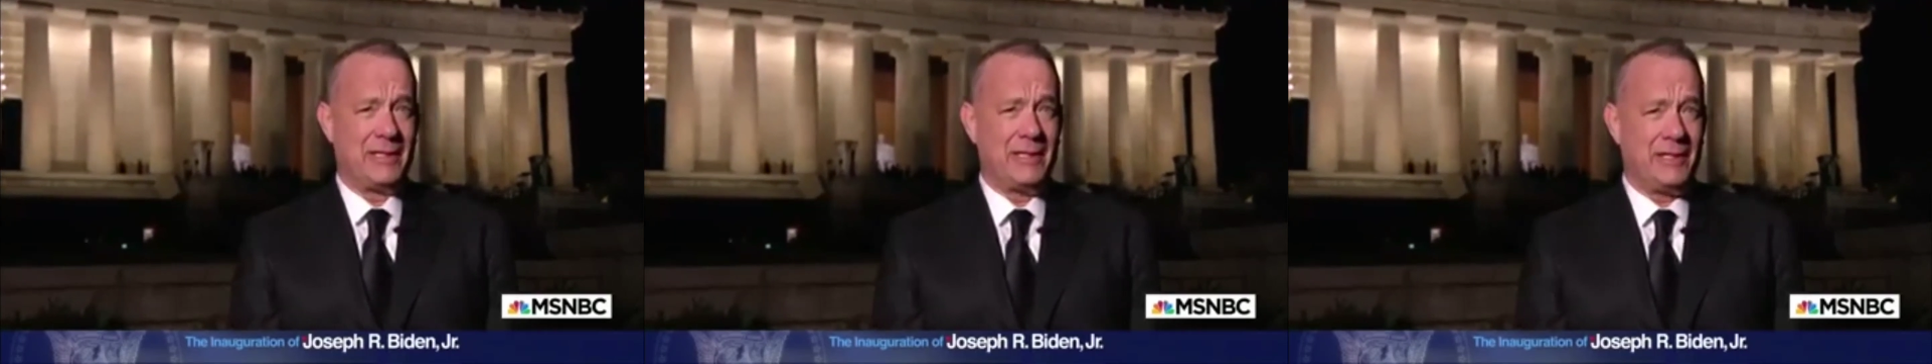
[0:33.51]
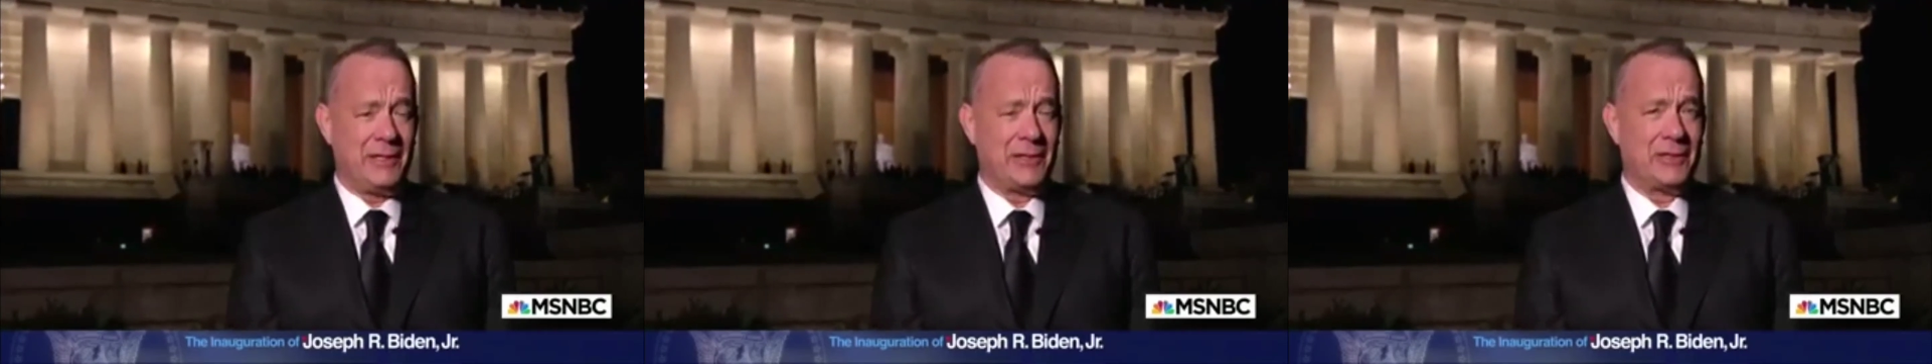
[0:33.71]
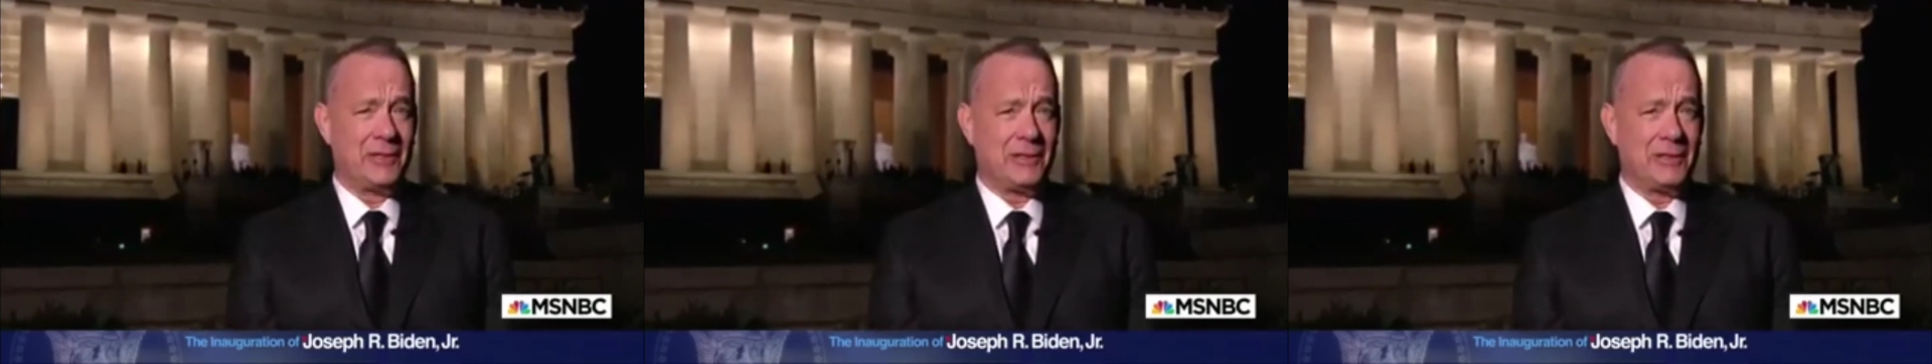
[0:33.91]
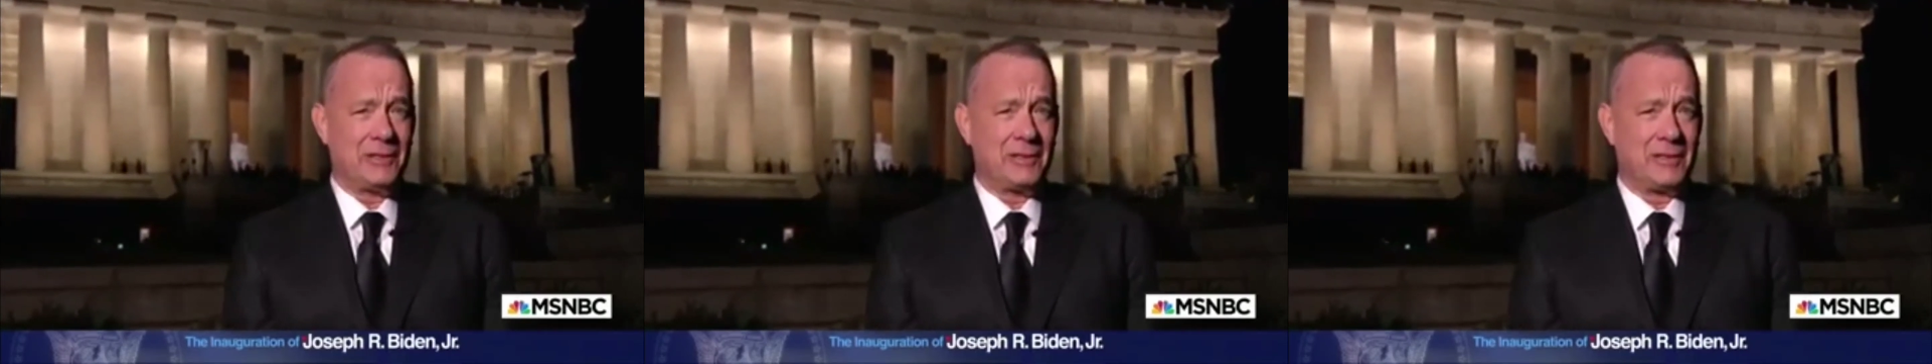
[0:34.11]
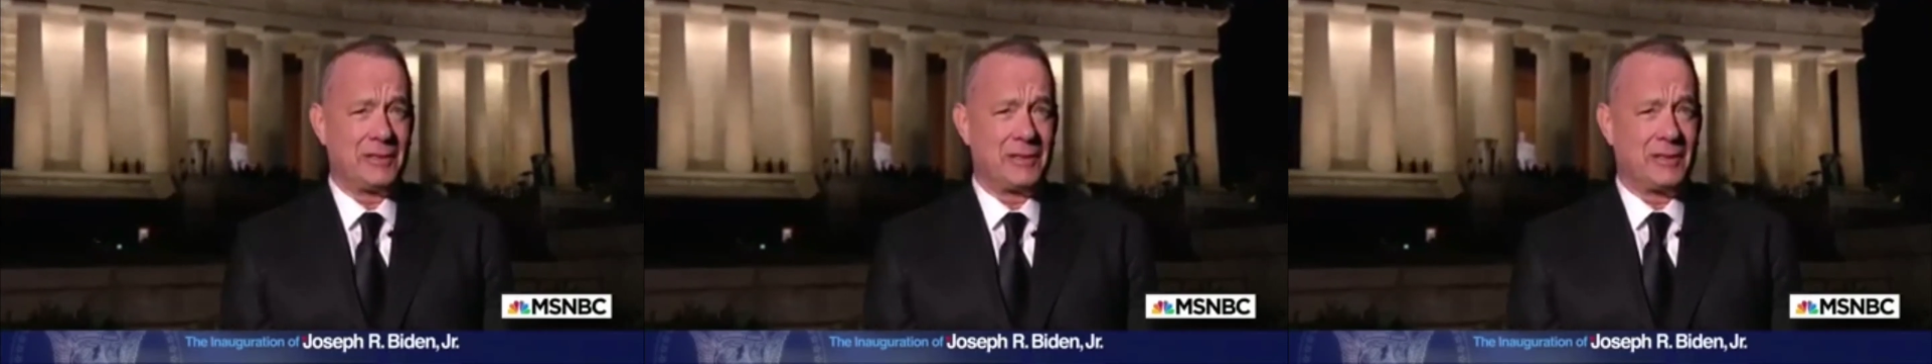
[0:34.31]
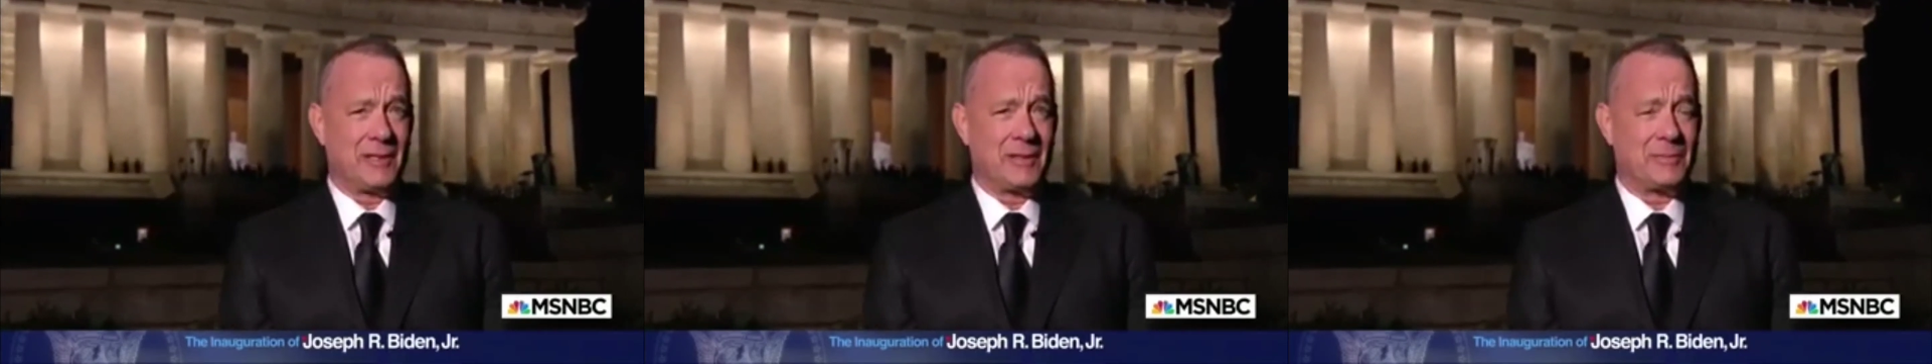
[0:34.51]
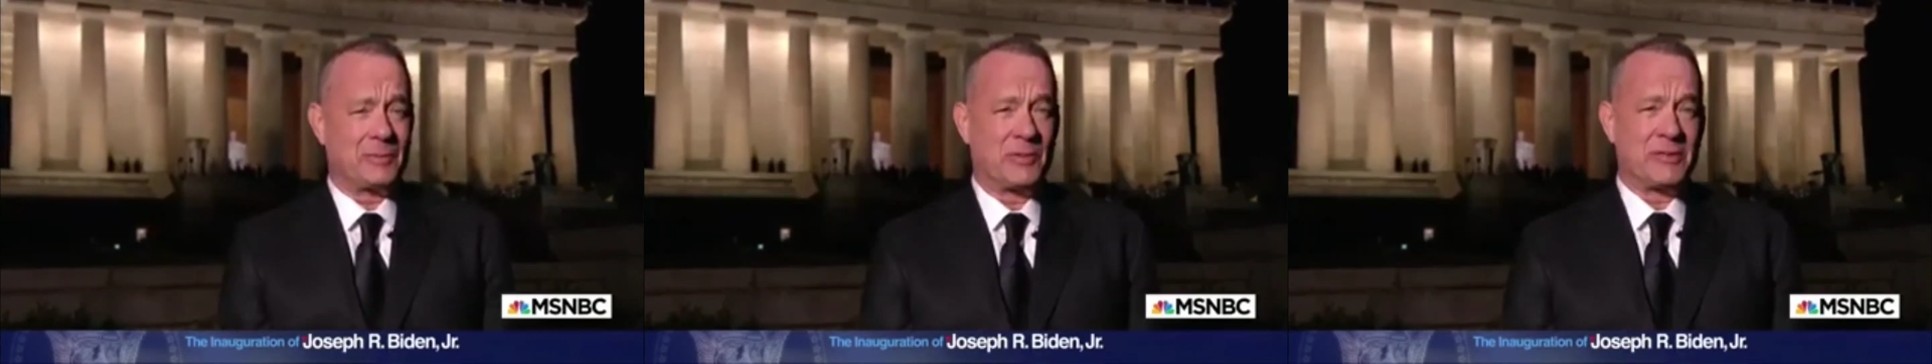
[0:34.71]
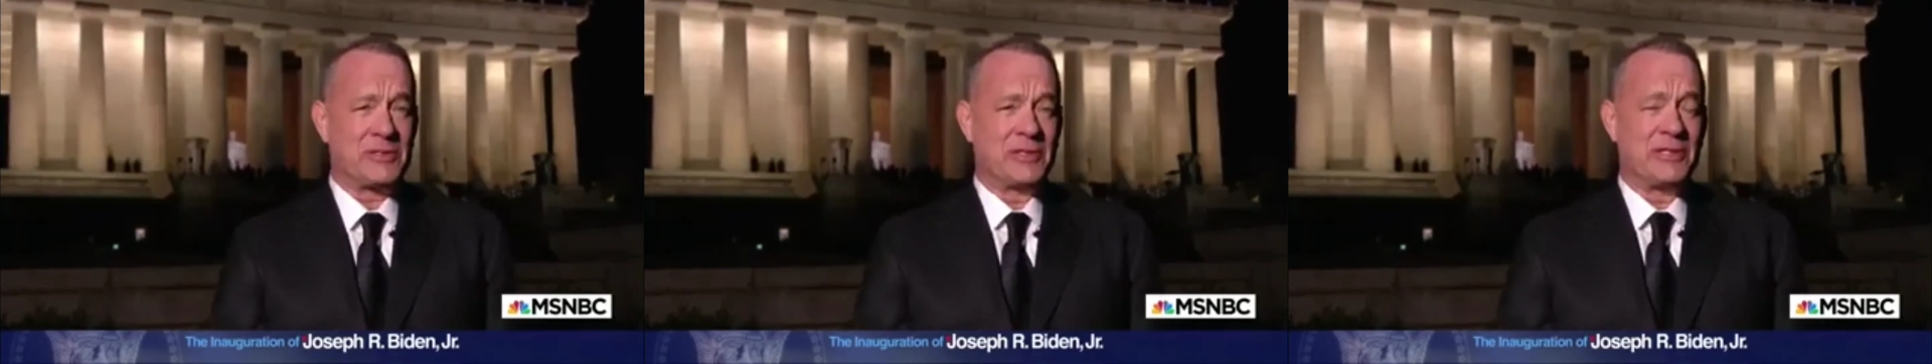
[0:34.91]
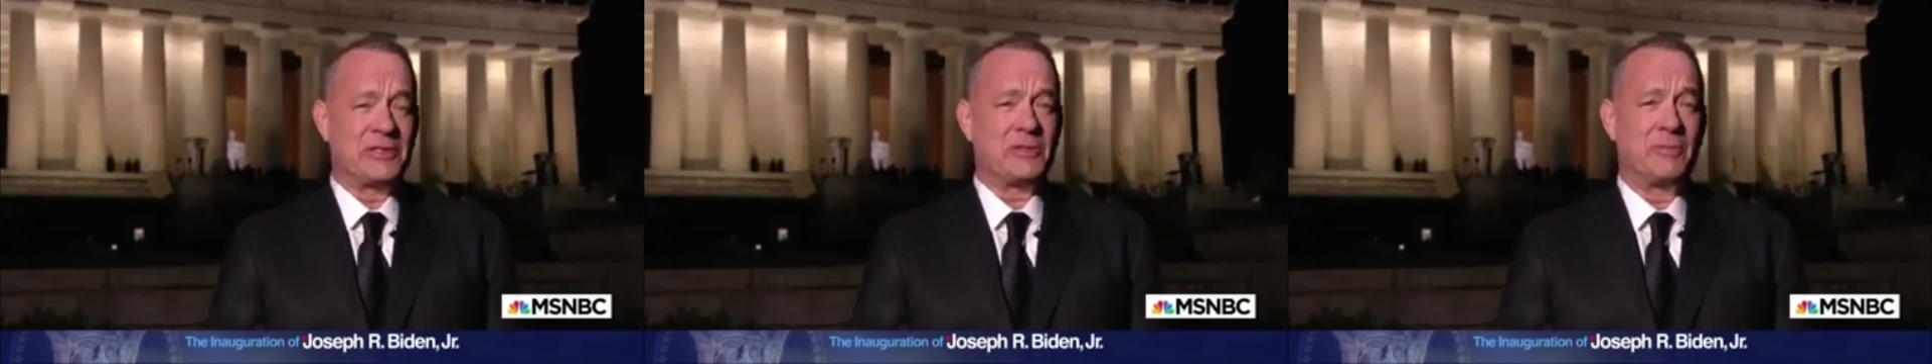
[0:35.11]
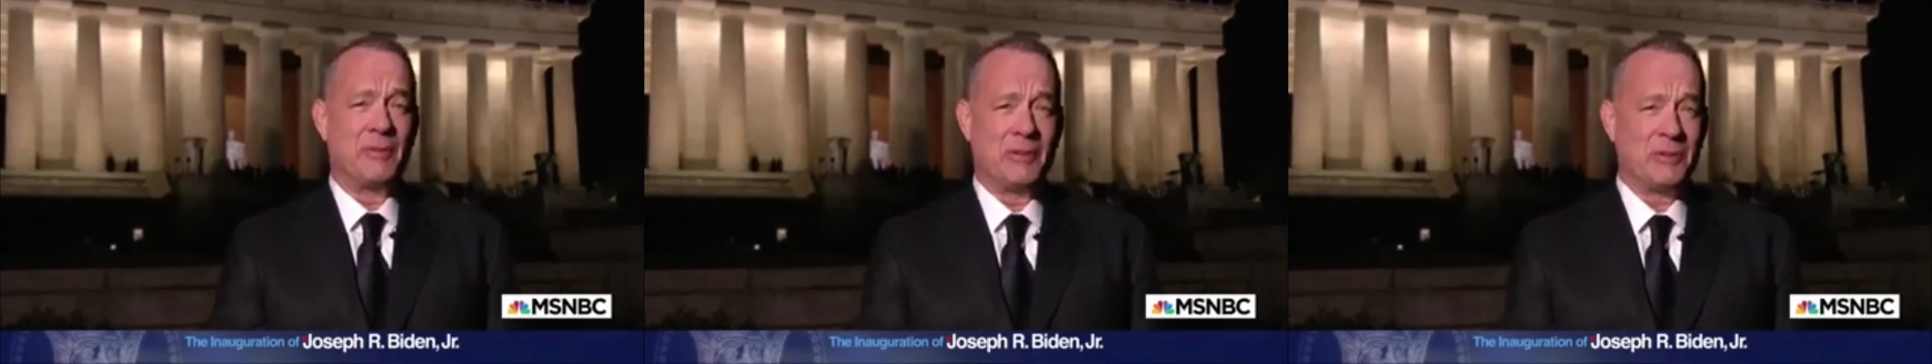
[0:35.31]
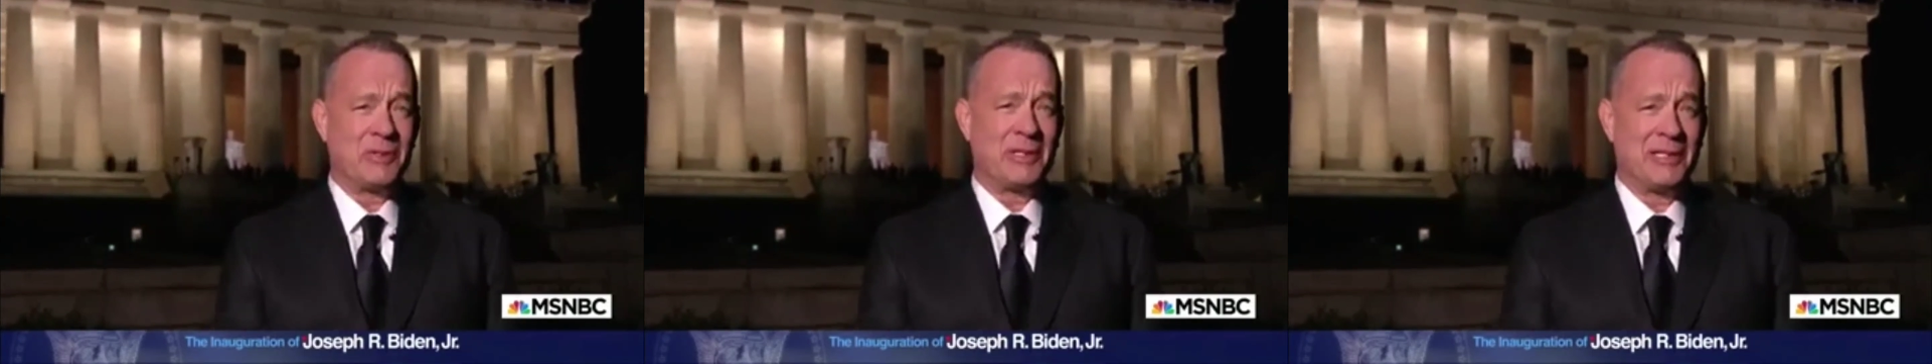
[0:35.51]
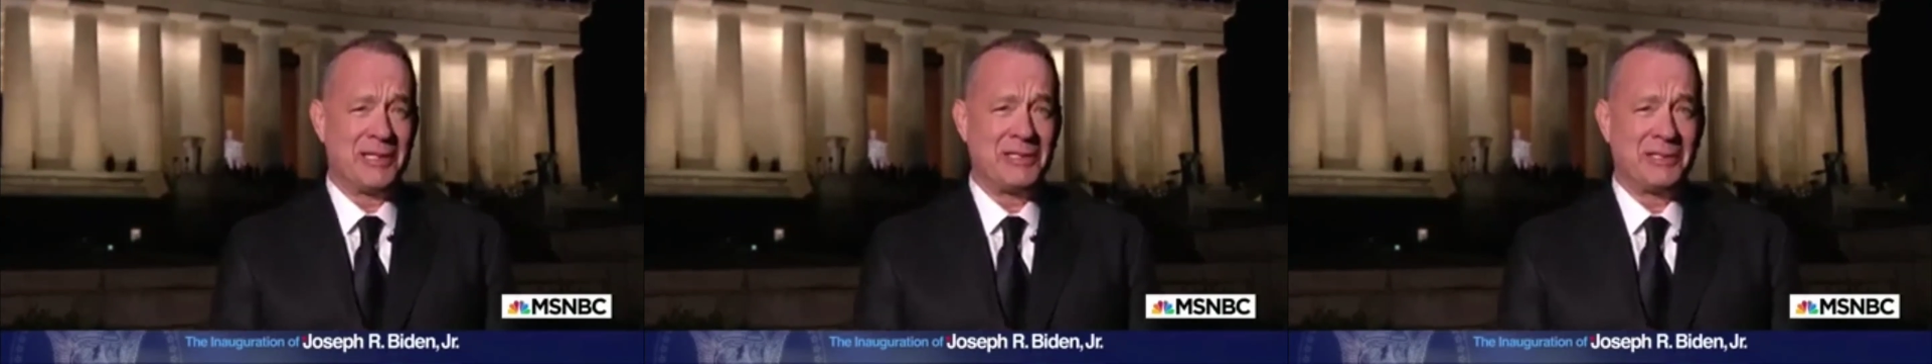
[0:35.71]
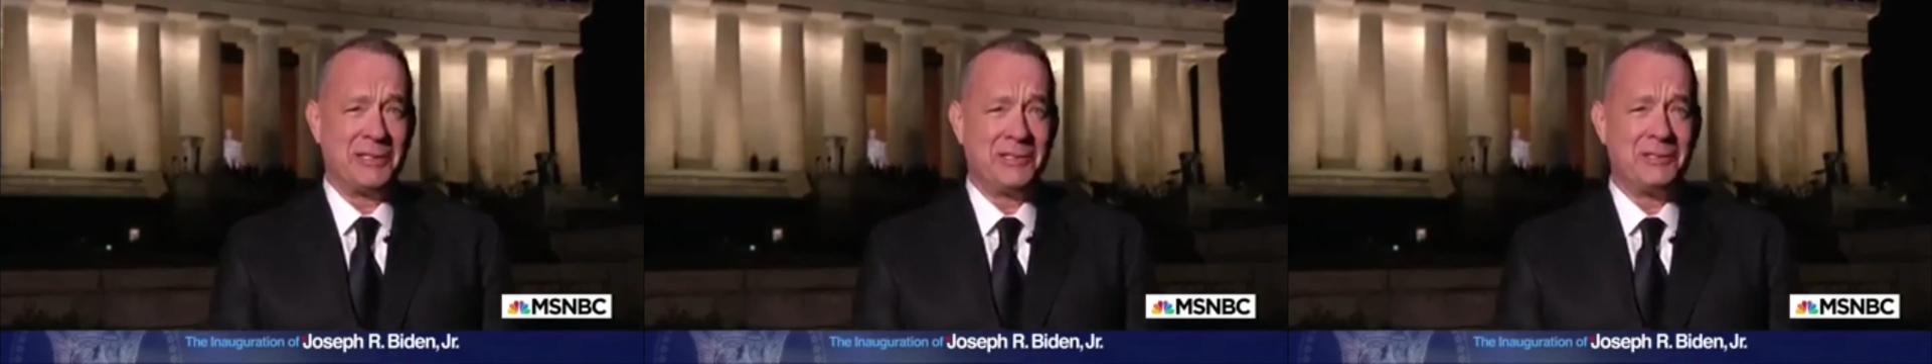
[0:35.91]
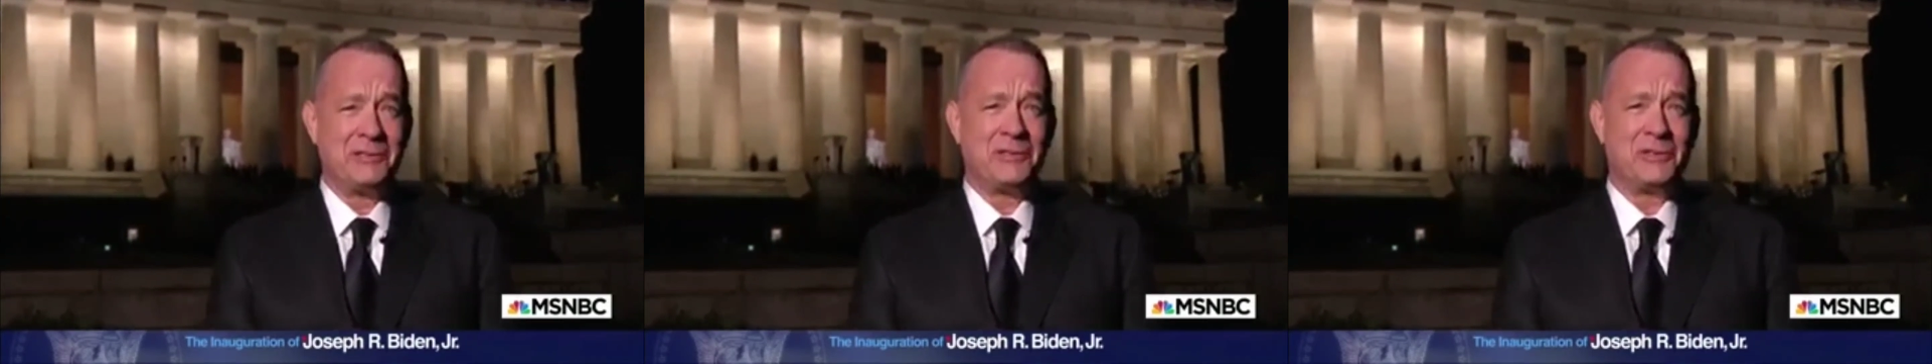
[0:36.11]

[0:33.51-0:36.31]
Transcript: Here are Presidents Bill Clinton,